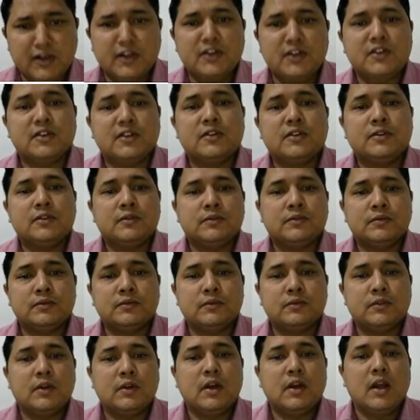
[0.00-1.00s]
nature,
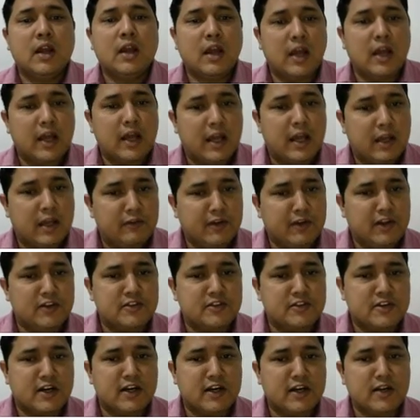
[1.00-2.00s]
having a
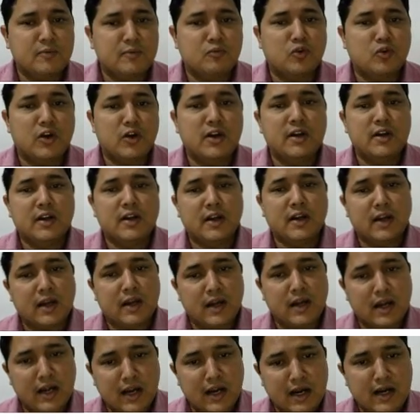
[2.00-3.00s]
starting point
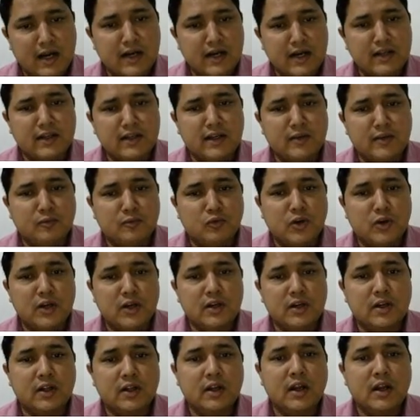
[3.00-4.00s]
and the end
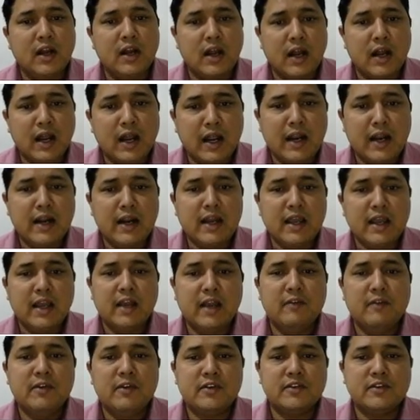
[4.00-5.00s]
point, and
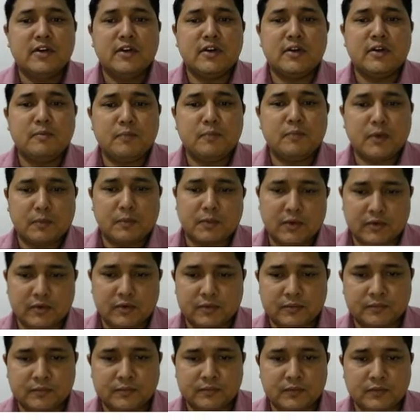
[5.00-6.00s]
have a certain
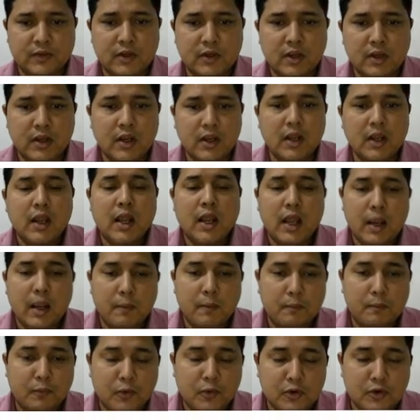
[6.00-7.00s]
purpose. A
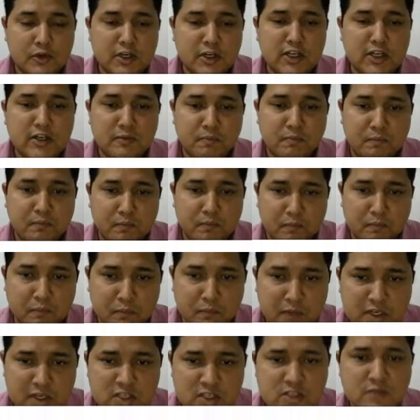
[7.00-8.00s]
project
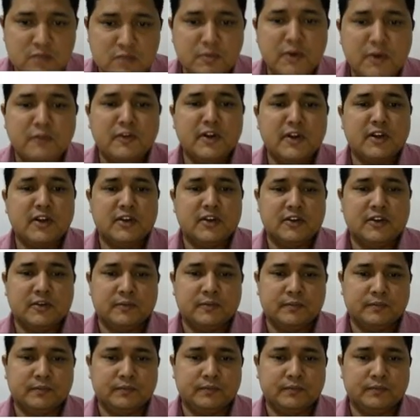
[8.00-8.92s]
must be finished